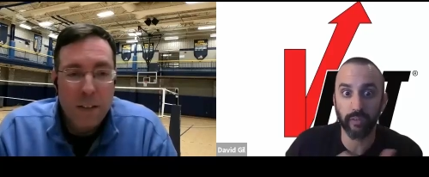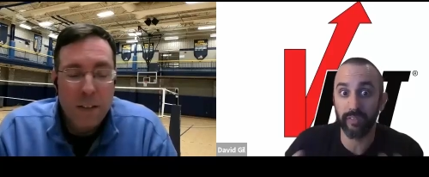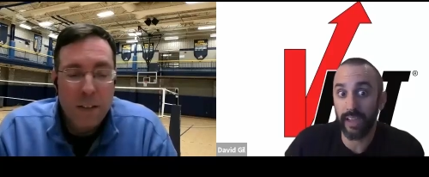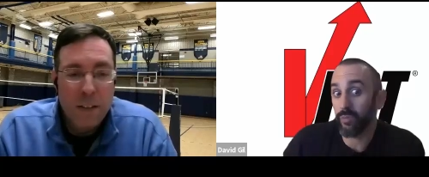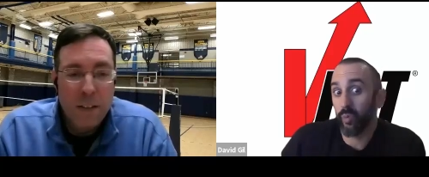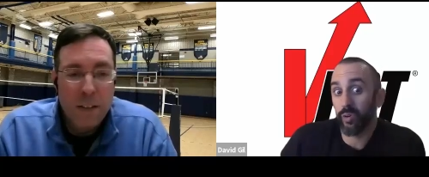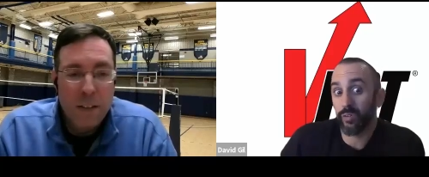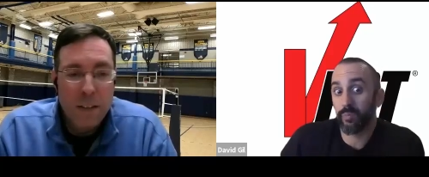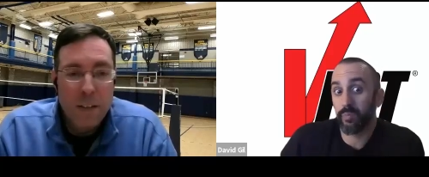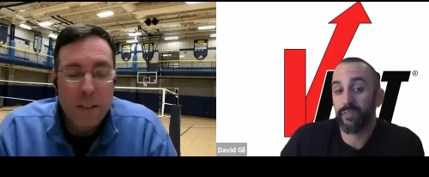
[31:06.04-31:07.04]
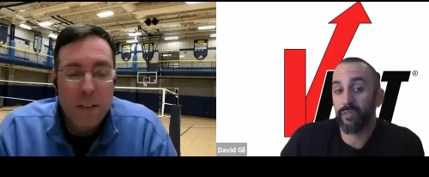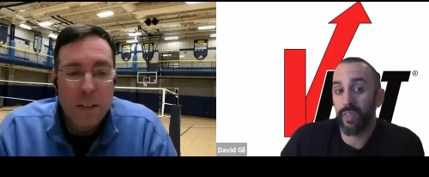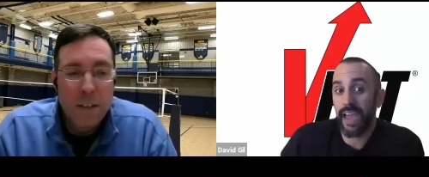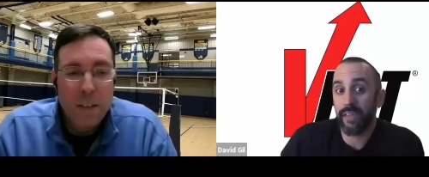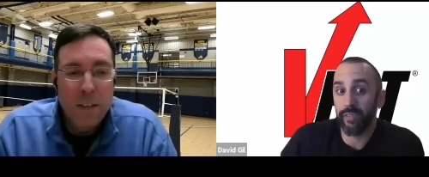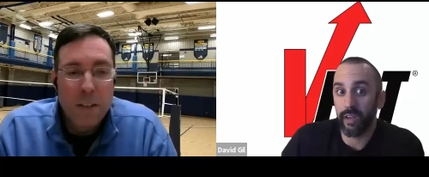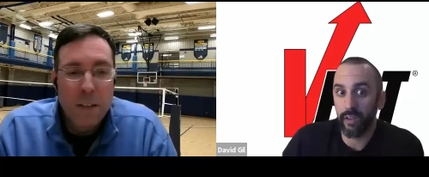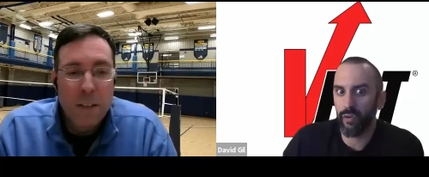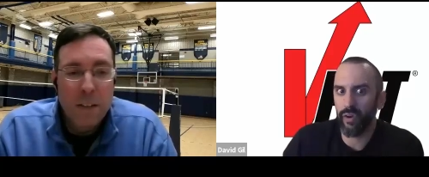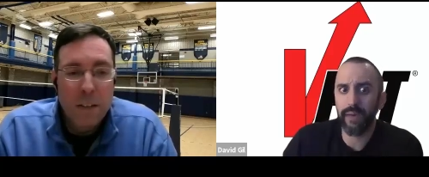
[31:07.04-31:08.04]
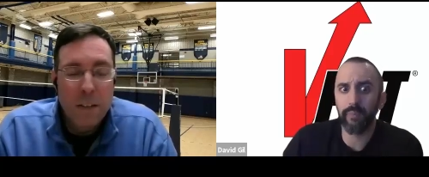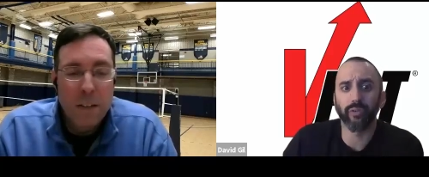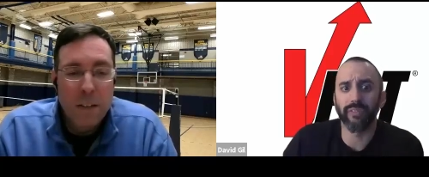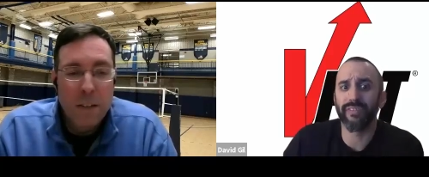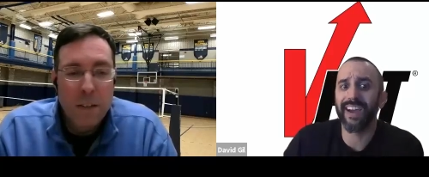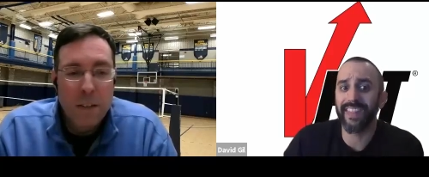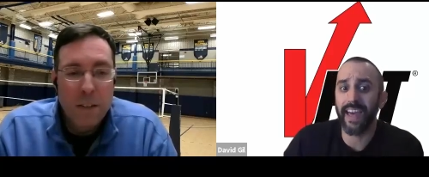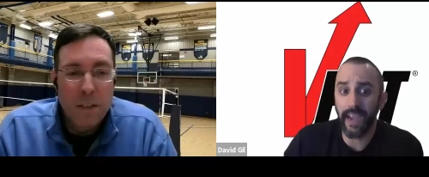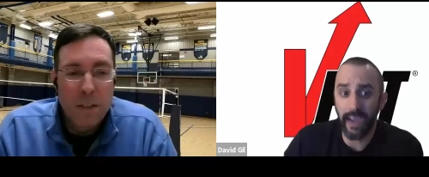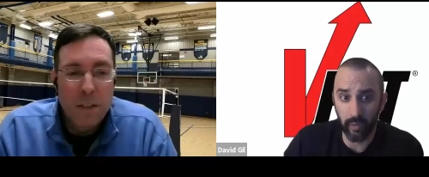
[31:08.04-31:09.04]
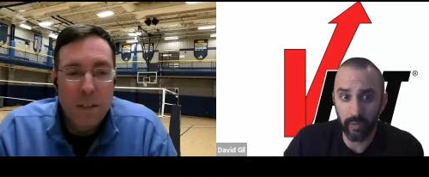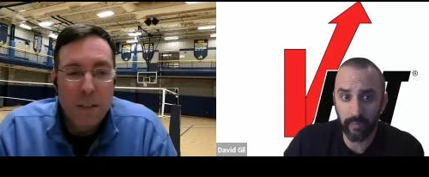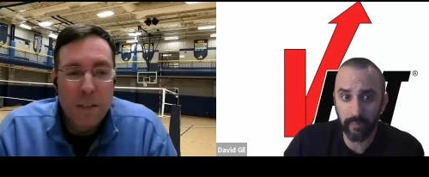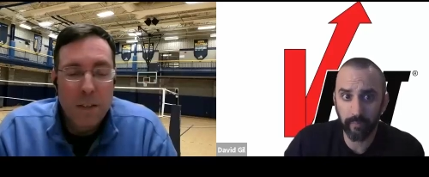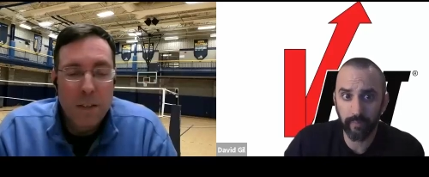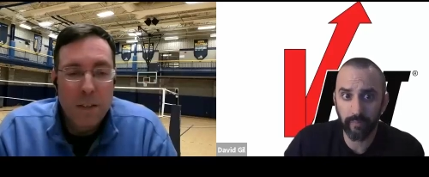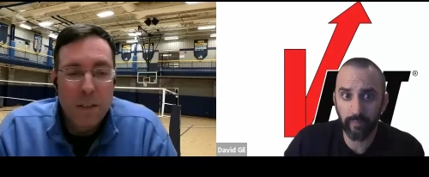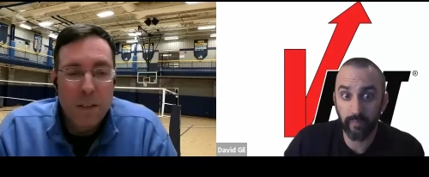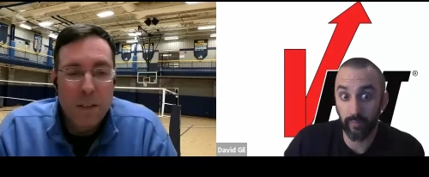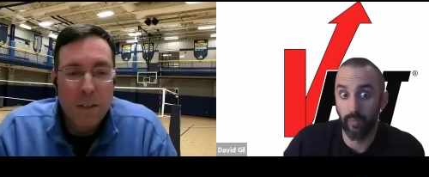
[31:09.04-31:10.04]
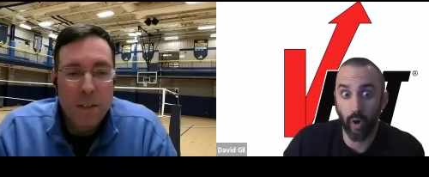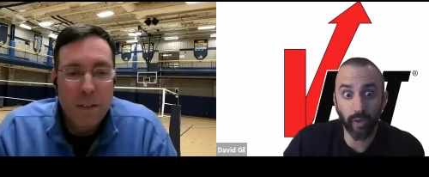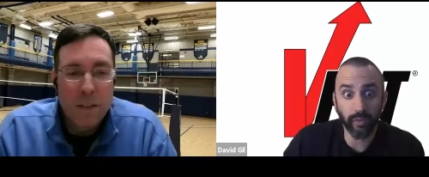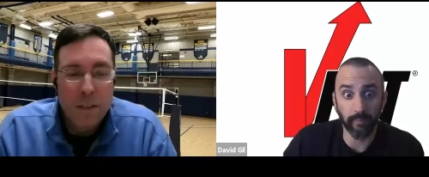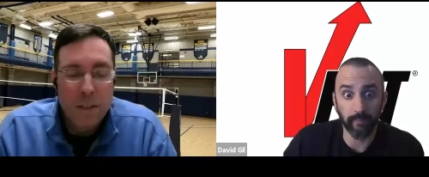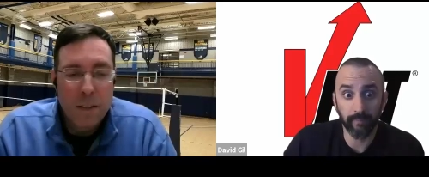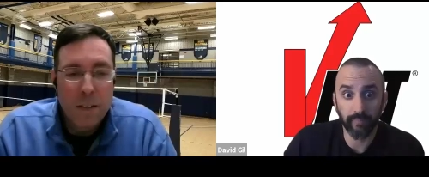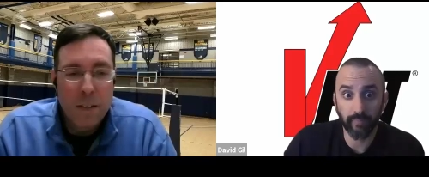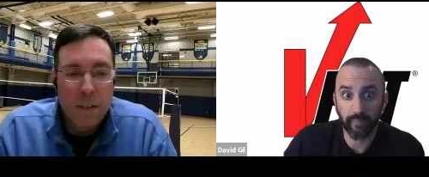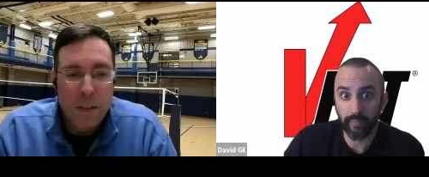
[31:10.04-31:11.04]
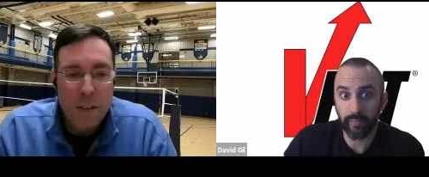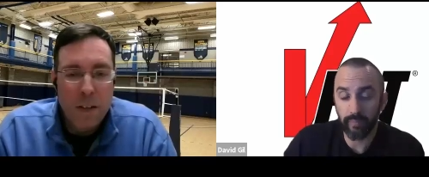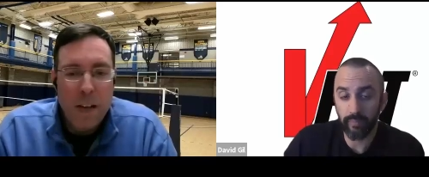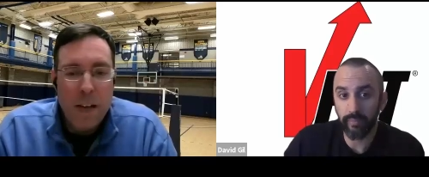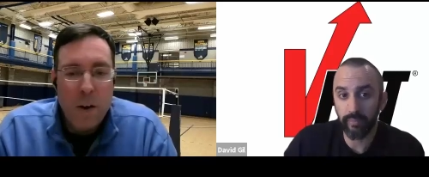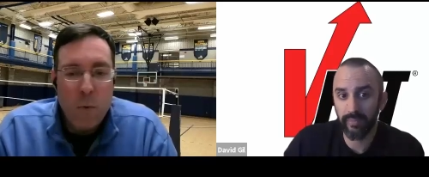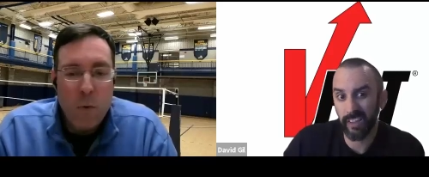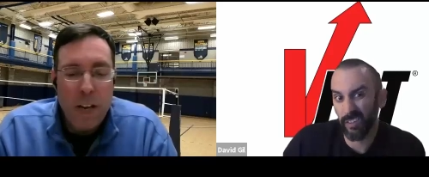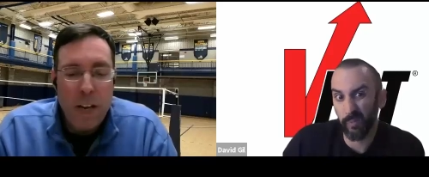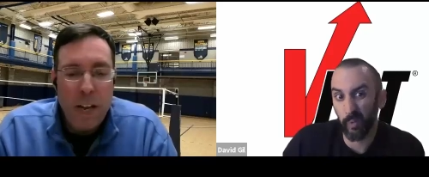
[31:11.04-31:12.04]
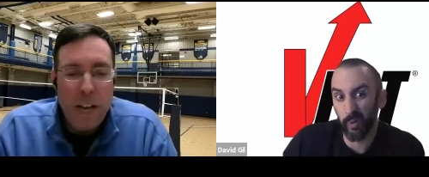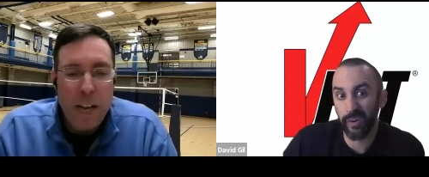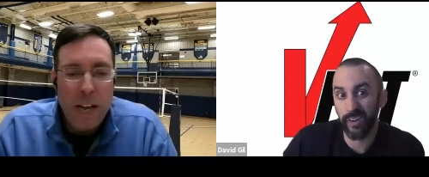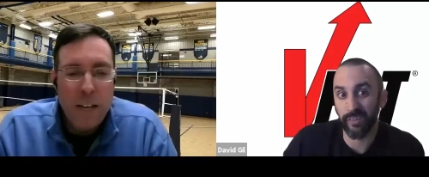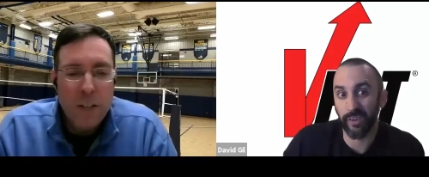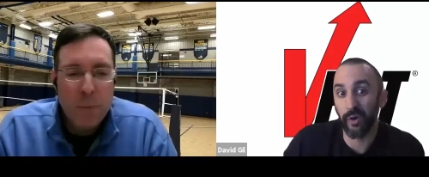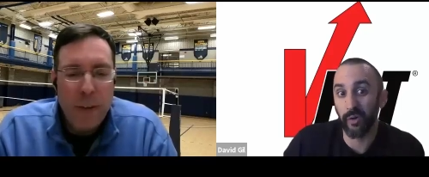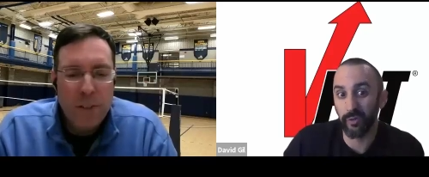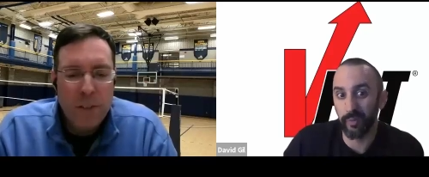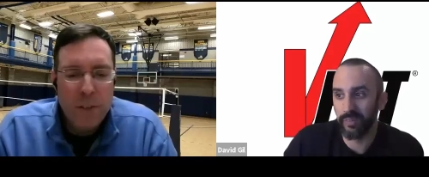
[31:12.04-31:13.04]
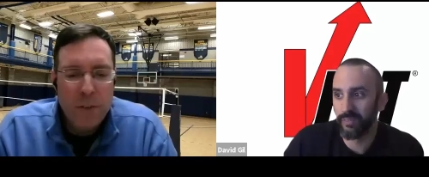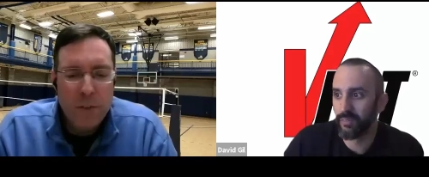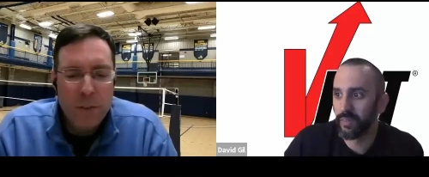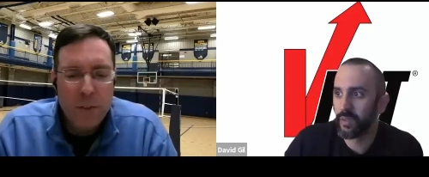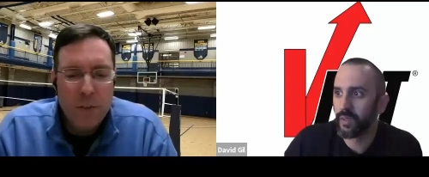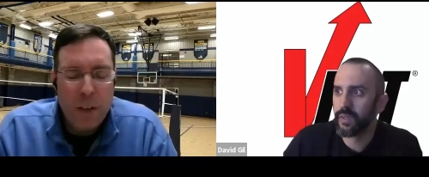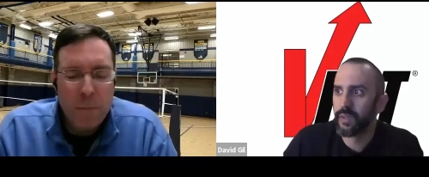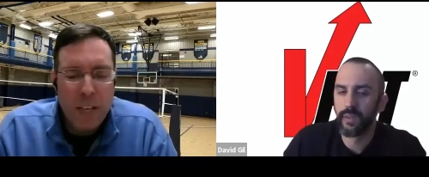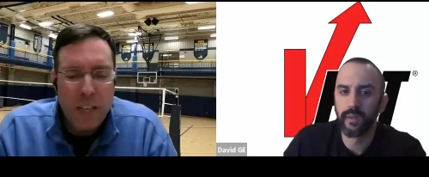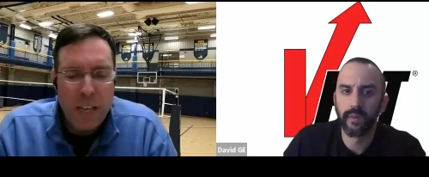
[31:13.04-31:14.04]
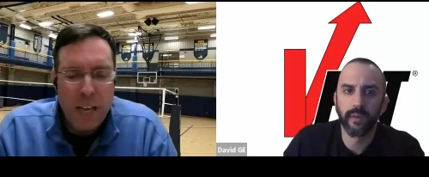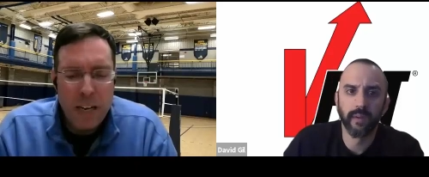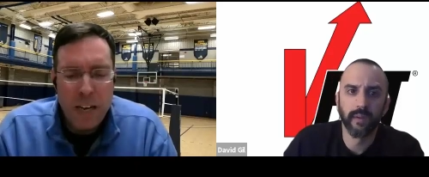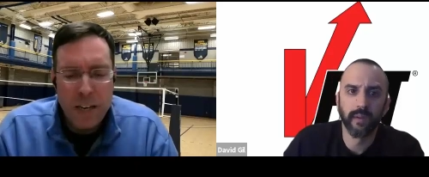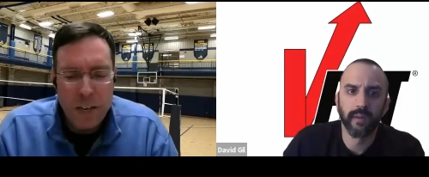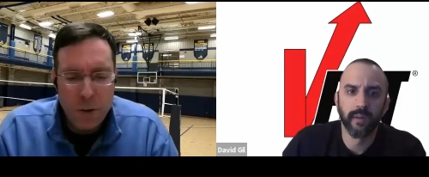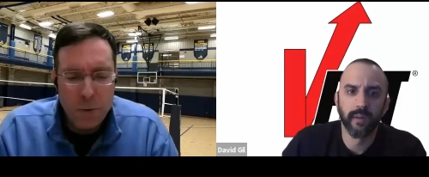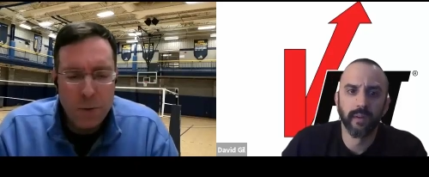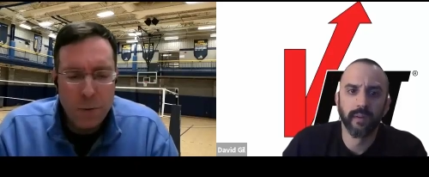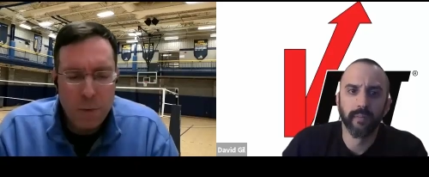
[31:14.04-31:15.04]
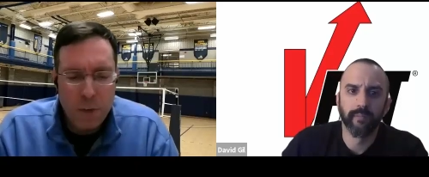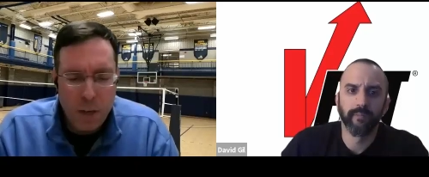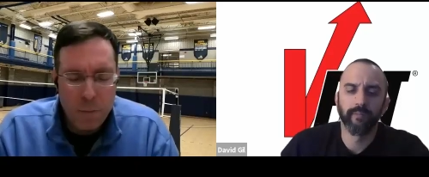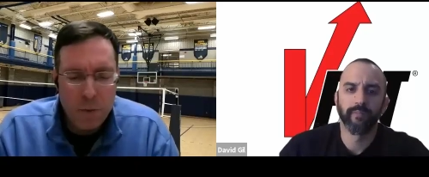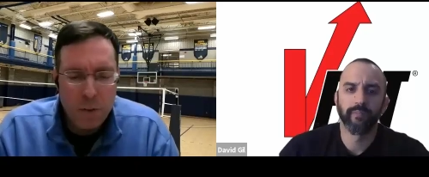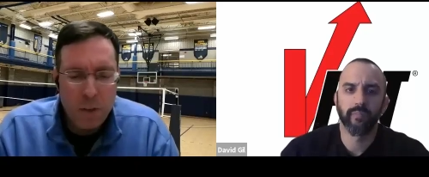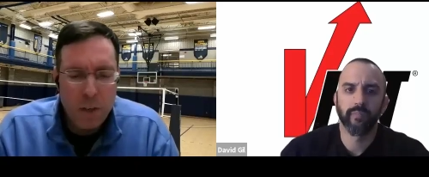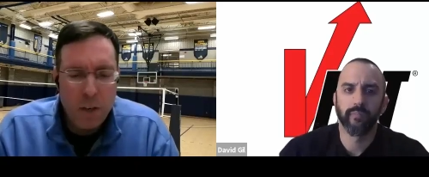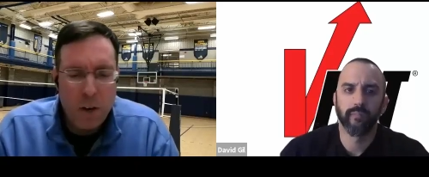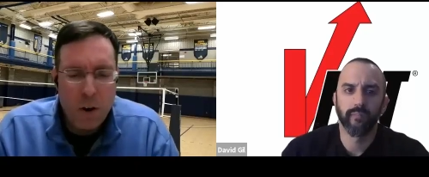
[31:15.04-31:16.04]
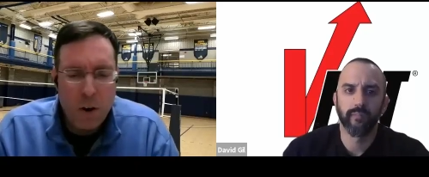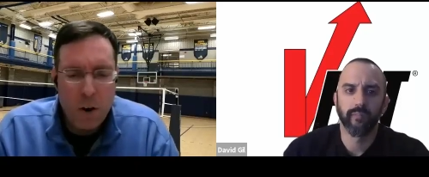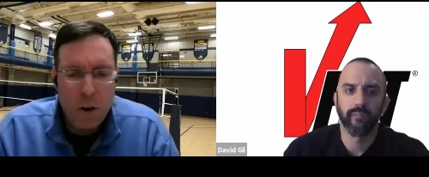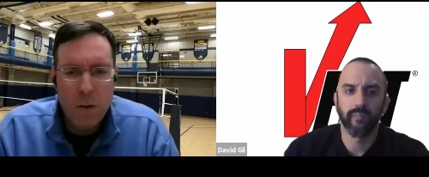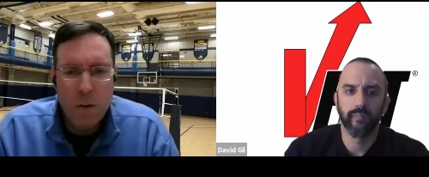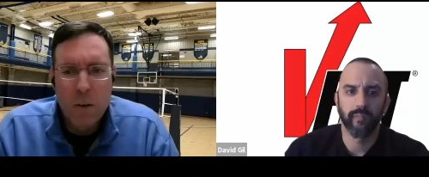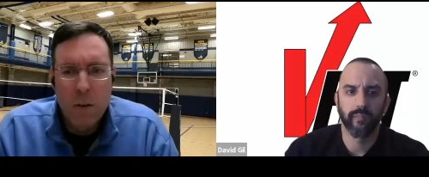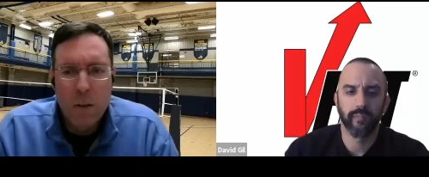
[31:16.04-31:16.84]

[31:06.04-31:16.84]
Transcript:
Speaker 1: It's just that works best for the athlete. And if you're able to find that out, awesome.
Speaker 2: Well, and, and it speaks to something that I know some clubs are